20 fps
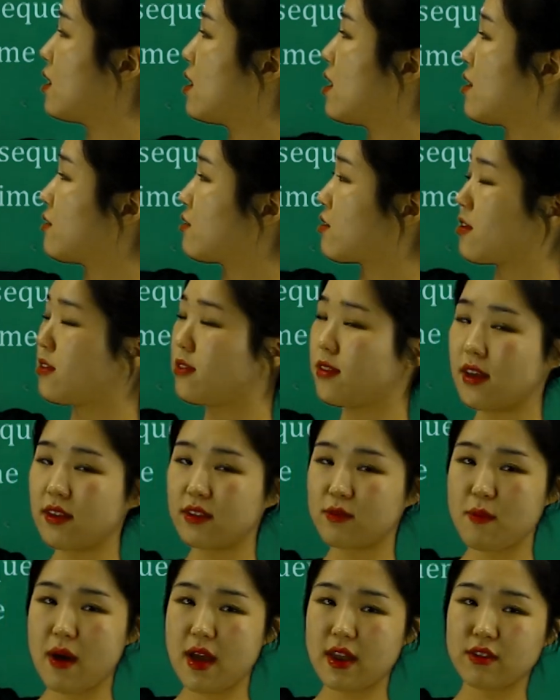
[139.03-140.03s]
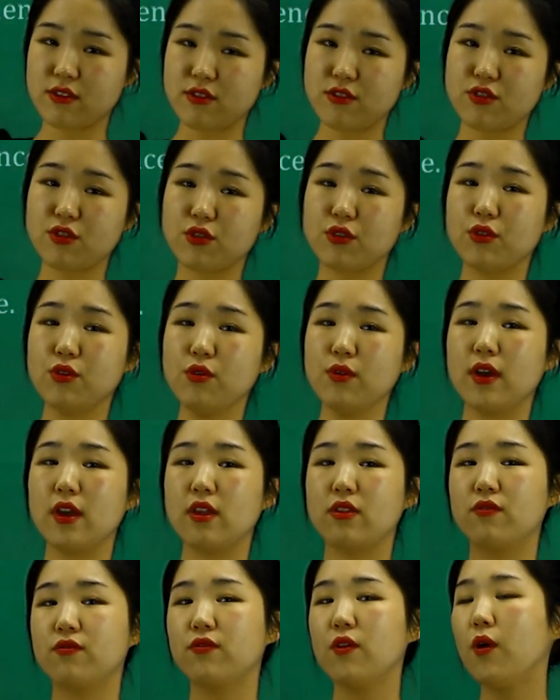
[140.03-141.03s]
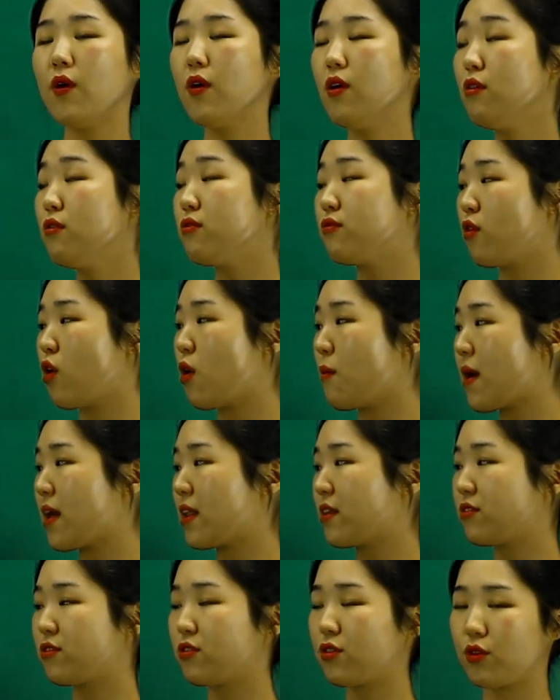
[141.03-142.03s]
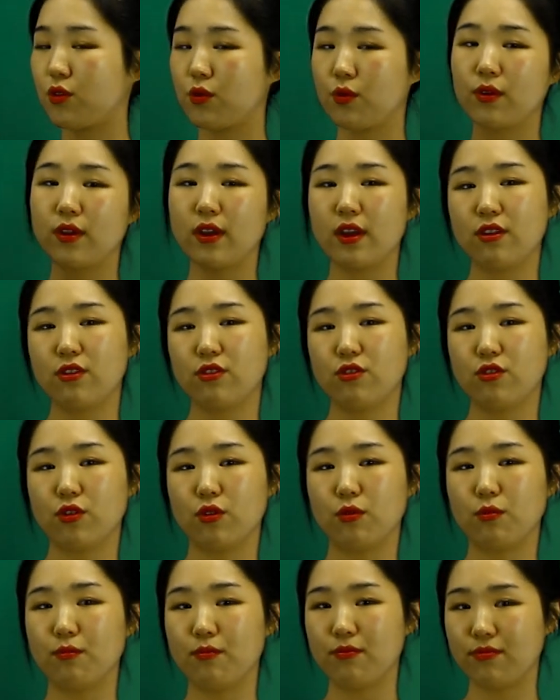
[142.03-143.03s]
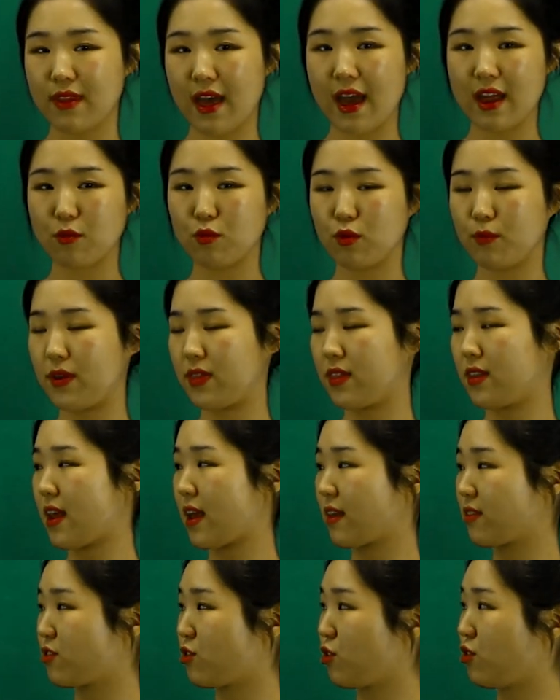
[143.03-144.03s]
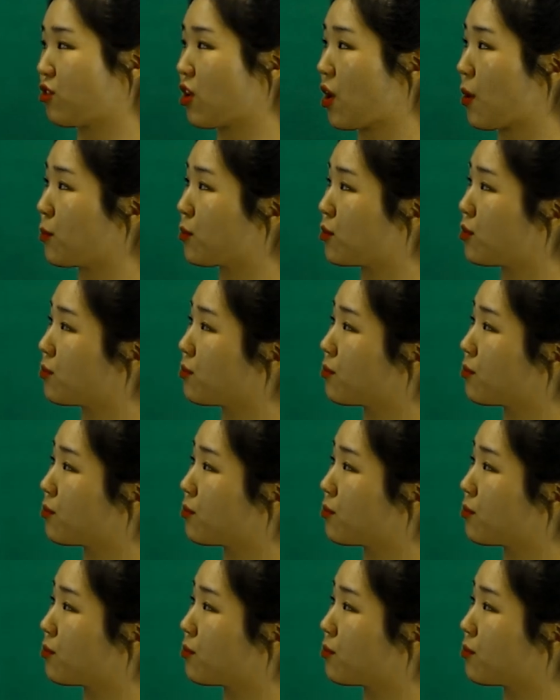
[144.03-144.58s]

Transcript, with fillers: So 6 minus 2 is 4, 4 minus 2 is 2. That will be the next two terms.